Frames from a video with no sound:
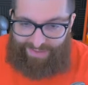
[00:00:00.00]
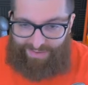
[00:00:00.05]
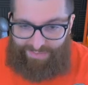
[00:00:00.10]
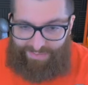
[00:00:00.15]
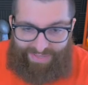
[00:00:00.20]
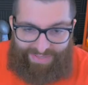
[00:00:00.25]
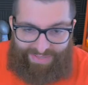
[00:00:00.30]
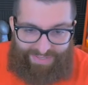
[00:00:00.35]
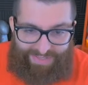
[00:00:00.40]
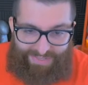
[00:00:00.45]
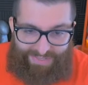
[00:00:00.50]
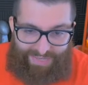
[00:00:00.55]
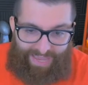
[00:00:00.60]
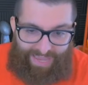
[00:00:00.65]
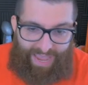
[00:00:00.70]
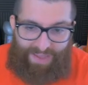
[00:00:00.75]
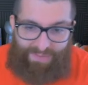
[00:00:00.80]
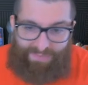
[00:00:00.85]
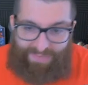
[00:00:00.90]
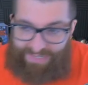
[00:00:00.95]
I mean, this
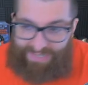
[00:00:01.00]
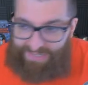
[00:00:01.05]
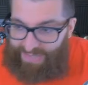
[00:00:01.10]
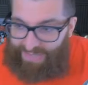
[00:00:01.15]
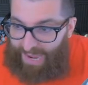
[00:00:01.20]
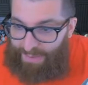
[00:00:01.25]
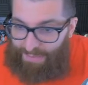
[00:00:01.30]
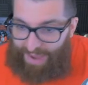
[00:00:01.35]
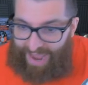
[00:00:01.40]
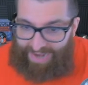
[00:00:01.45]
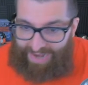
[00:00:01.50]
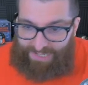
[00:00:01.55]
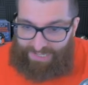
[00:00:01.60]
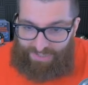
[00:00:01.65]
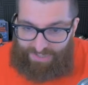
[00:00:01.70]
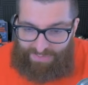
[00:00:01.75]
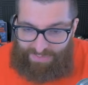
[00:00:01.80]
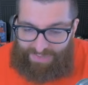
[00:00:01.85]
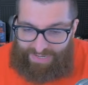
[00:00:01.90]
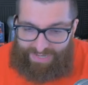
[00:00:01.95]
game
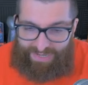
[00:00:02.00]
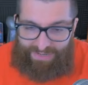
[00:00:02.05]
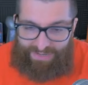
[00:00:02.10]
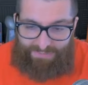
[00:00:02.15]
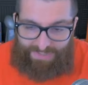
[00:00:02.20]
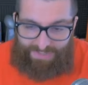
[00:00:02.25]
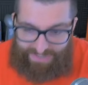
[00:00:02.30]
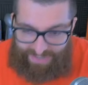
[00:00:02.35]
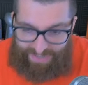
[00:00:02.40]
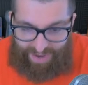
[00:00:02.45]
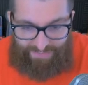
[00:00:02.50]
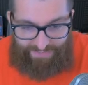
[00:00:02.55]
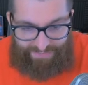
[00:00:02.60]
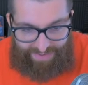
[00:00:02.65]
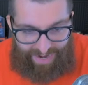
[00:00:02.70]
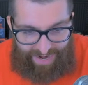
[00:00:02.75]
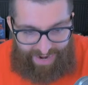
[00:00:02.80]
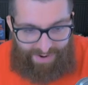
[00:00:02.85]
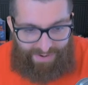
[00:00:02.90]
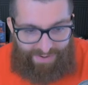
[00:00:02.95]
actually becomes tough
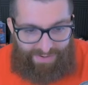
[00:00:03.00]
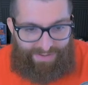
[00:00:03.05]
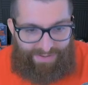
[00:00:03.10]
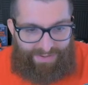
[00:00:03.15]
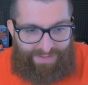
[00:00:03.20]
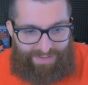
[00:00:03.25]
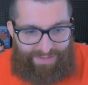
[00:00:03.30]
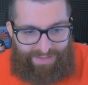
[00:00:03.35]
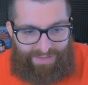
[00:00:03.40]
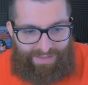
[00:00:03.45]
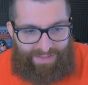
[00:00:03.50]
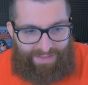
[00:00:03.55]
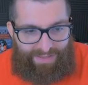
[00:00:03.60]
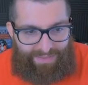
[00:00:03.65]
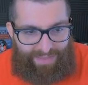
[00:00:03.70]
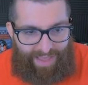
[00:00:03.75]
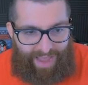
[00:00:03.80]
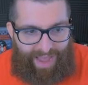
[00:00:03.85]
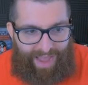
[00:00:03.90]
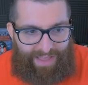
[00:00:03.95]
now.
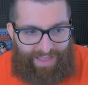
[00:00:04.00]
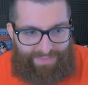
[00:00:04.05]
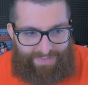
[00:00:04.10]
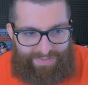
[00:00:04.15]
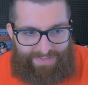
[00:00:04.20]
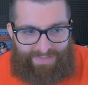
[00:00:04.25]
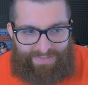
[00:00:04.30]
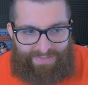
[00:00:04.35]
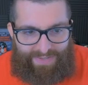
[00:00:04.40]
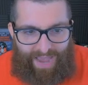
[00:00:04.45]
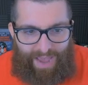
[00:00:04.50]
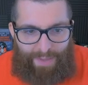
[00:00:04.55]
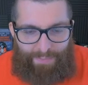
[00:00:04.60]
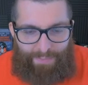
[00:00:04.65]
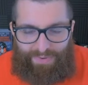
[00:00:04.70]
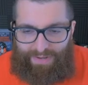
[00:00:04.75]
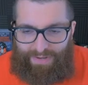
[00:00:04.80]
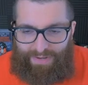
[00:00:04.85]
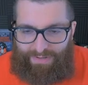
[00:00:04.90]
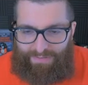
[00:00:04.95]
that this is
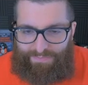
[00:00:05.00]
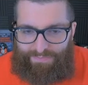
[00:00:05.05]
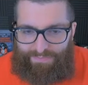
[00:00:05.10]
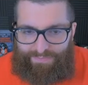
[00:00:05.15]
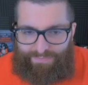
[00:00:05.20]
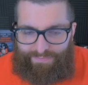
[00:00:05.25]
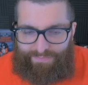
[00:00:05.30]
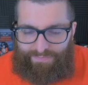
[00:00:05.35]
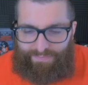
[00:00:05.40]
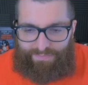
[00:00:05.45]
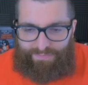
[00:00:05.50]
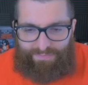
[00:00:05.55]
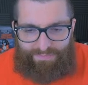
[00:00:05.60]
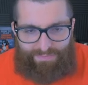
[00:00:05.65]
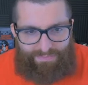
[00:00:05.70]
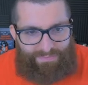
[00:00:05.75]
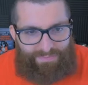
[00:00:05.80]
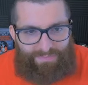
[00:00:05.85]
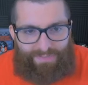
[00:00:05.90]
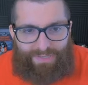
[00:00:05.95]
happening.
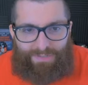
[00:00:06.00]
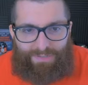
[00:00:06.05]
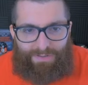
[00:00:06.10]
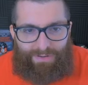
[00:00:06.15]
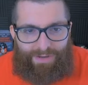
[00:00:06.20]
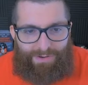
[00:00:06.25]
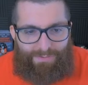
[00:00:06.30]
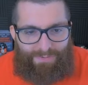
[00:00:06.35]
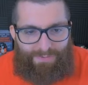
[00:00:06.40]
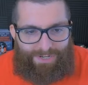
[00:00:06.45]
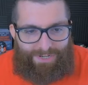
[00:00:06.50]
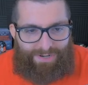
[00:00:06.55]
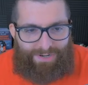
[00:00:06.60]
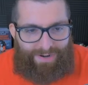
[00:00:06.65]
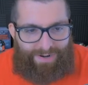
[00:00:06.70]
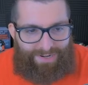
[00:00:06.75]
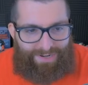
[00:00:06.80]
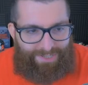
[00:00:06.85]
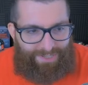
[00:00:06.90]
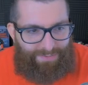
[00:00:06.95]
So I wish
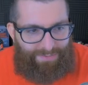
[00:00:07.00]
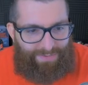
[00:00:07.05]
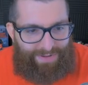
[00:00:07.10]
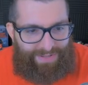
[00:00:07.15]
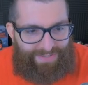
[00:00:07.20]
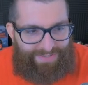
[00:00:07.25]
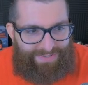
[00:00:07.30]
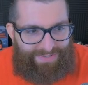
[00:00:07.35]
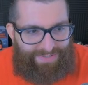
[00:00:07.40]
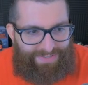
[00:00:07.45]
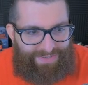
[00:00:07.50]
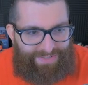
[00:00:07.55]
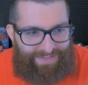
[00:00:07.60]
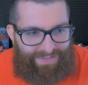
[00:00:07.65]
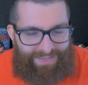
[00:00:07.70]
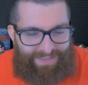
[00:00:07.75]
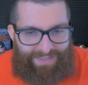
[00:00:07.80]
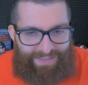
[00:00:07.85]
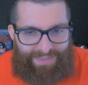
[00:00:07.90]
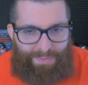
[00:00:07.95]
Carson Wentz
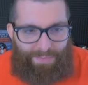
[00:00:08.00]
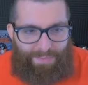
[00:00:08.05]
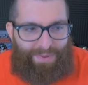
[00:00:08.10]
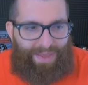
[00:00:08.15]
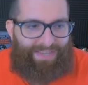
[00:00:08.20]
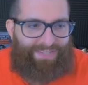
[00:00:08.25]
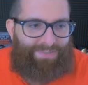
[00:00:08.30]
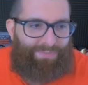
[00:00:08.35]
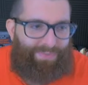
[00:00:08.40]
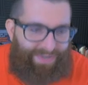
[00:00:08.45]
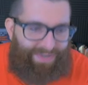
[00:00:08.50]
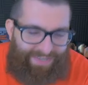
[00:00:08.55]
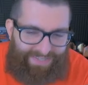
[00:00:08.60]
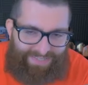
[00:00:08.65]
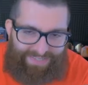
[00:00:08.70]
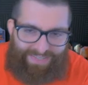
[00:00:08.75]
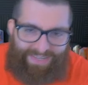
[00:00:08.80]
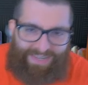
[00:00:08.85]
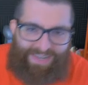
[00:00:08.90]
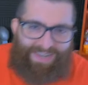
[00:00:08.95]
the best, but
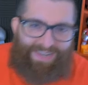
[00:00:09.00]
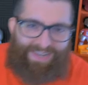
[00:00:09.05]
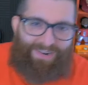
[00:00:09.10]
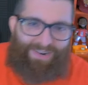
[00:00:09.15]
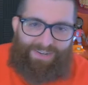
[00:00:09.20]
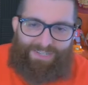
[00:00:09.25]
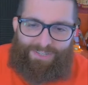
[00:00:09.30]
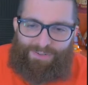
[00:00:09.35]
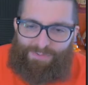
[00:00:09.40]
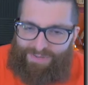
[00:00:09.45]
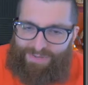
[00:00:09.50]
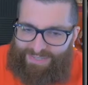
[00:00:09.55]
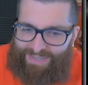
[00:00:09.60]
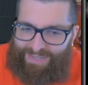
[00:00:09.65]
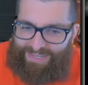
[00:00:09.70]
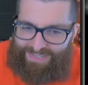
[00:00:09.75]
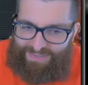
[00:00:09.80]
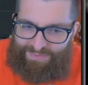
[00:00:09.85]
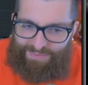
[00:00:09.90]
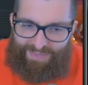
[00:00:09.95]
Carson Wentz
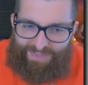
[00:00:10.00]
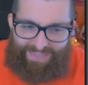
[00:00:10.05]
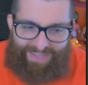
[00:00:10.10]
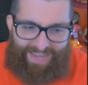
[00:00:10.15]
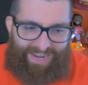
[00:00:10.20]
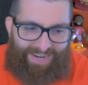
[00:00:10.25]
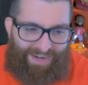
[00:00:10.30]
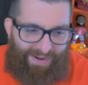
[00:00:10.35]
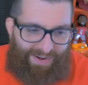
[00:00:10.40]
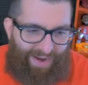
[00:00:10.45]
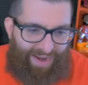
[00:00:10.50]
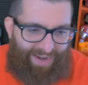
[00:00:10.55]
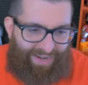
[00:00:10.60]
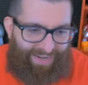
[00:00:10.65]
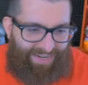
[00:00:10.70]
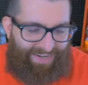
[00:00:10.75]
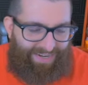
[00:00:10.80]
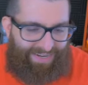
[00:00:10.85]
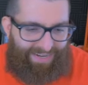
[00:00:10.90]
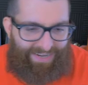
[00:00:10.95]
hasn't been that
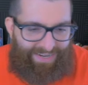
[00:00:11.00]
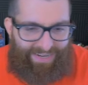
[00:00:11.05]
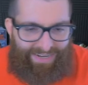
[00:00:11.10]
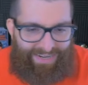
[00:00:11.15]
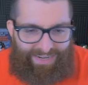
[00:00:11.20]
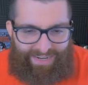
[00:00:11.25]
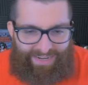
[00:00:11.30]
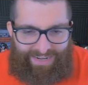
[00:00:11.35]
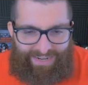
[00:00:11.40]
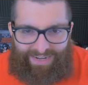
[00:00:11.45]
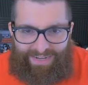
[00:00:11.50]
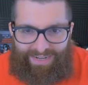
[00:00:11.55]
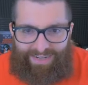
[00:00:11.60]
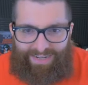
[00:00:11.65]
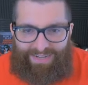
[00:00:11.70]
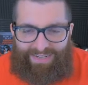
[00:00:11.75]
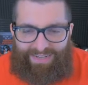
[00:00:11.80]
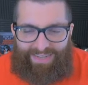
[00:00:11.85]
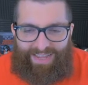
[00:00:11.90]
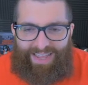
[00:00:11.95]
great
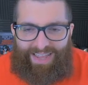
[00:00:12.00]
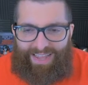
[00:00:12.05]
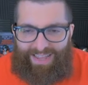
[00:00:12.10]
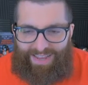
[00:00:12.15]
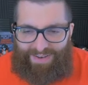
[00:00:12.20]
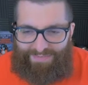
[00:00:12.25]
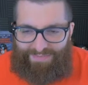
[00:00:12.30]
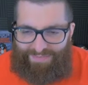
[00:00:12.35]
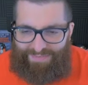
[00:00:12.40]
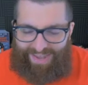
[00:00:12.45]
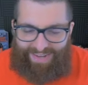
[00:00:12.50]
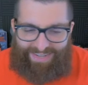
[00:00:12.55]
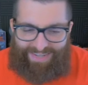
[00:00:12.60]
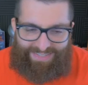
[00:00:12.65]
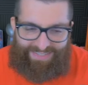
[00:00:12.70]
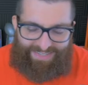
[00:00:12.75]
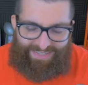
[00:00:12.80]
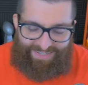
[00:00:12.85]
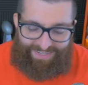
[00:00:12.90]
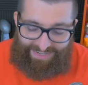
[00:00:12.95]
in
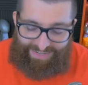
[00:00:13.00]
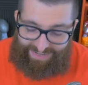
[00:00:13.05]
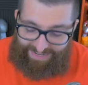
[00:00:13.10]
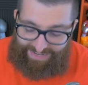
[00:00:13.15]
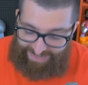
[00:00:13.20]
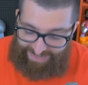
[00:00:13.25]
fantasy.